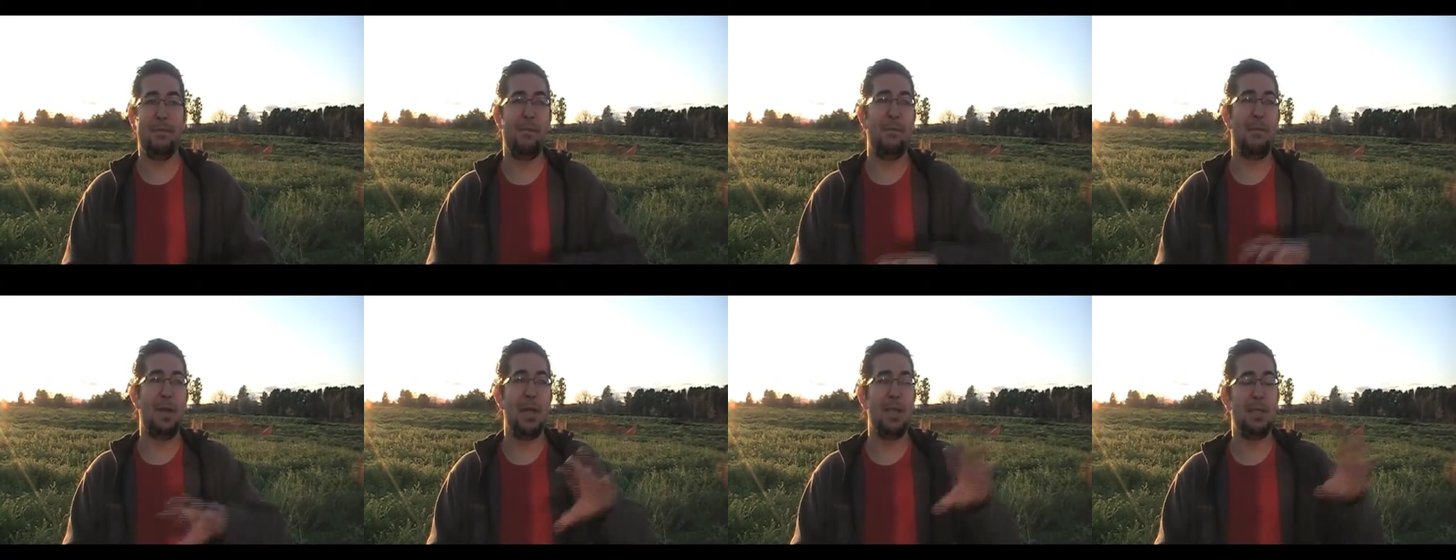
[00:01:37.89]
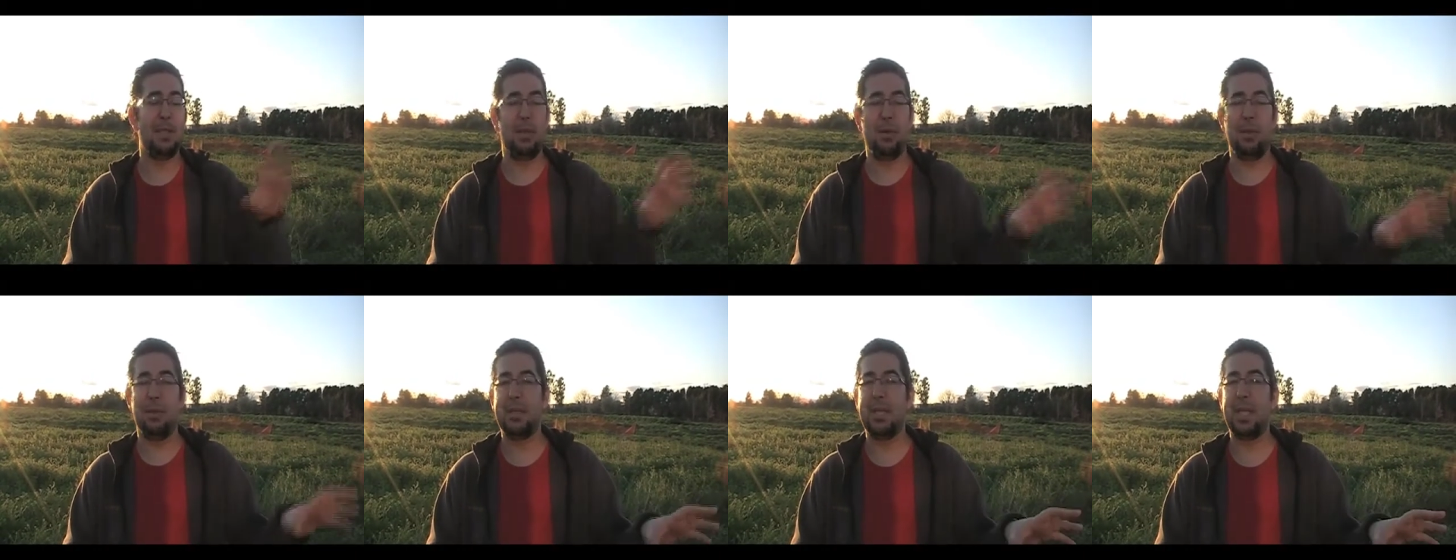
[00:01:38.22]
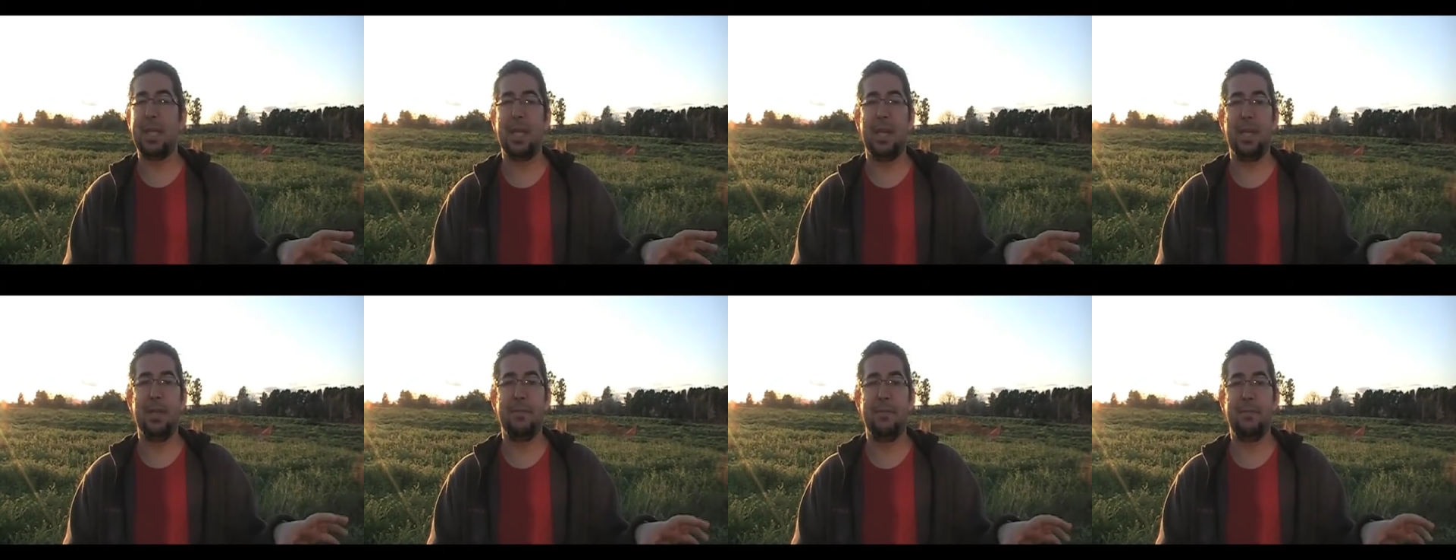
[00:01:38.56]

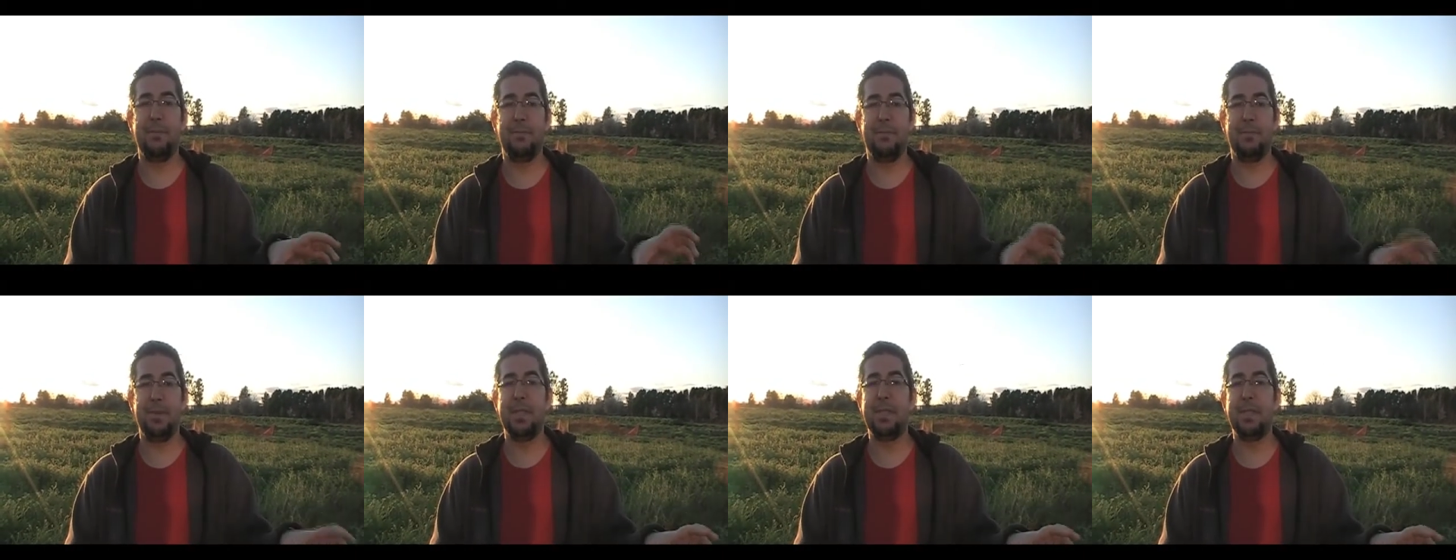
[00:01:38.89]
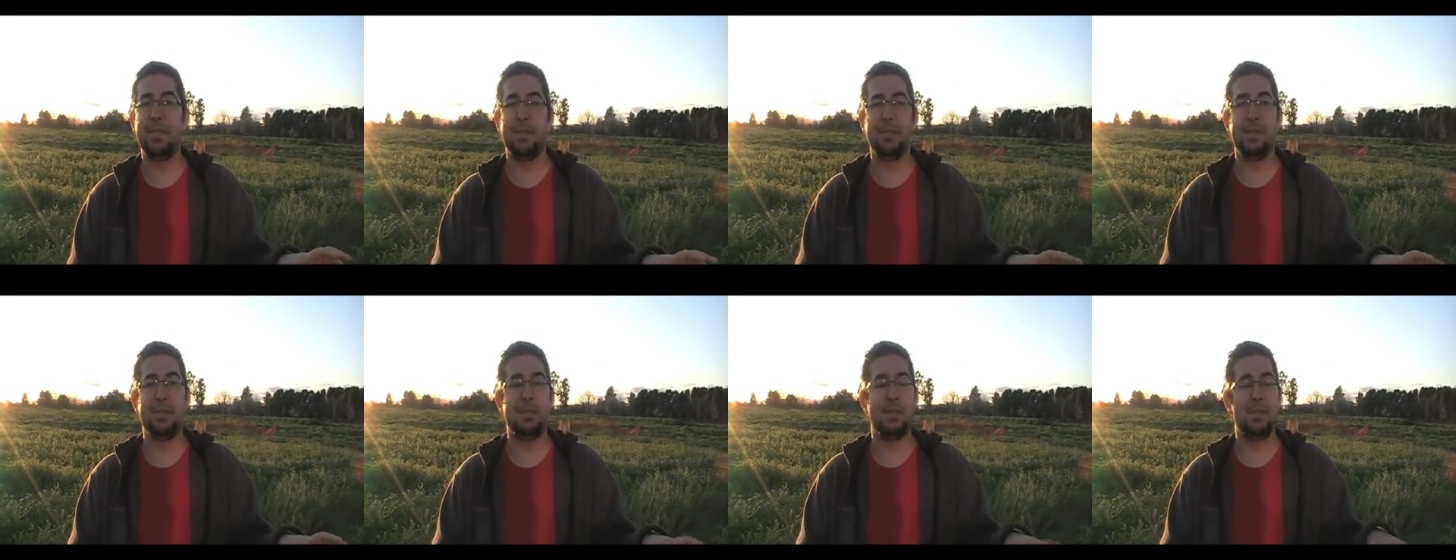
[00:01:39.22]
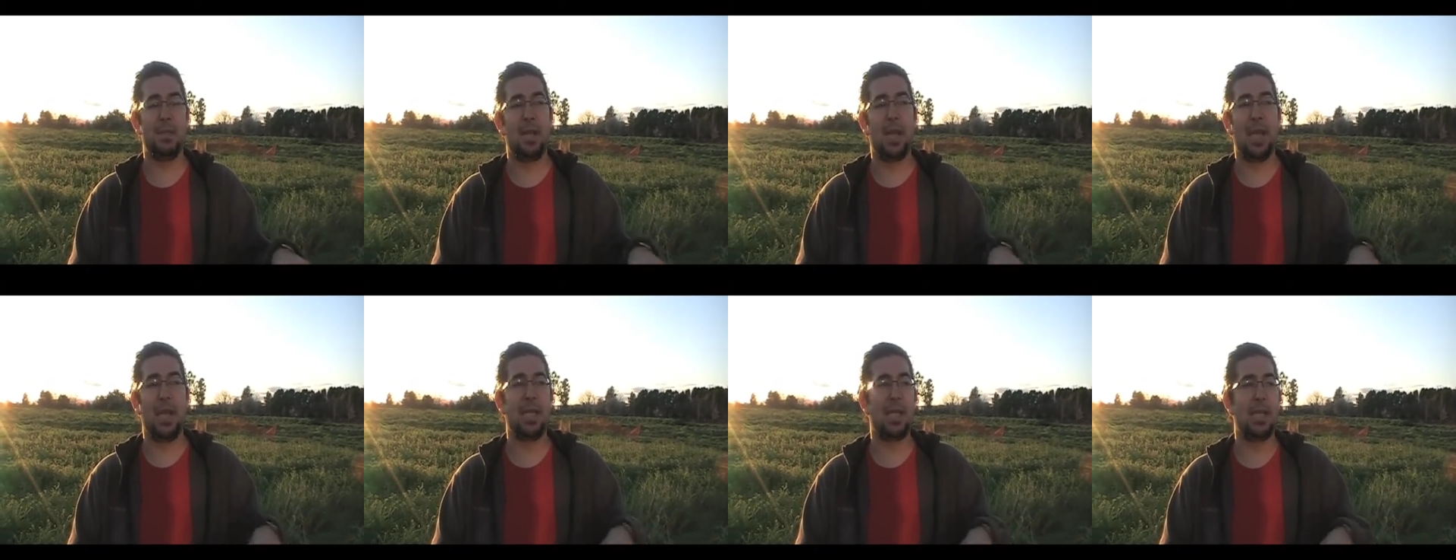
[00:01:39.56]
physiological features
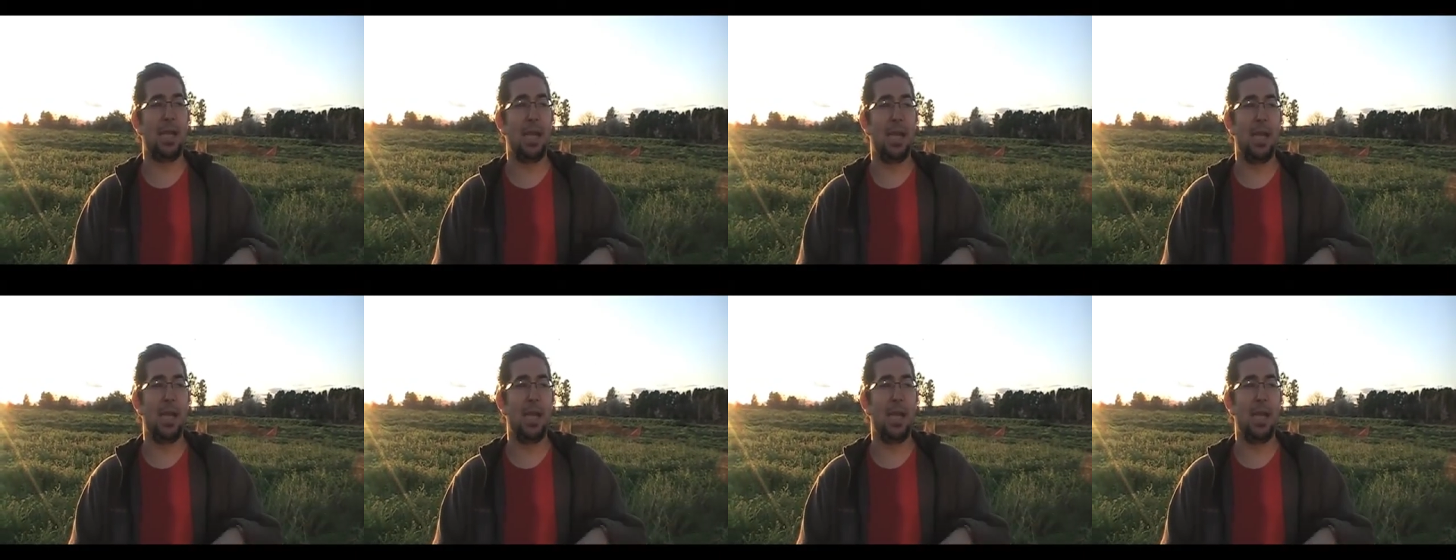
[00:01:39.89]
like,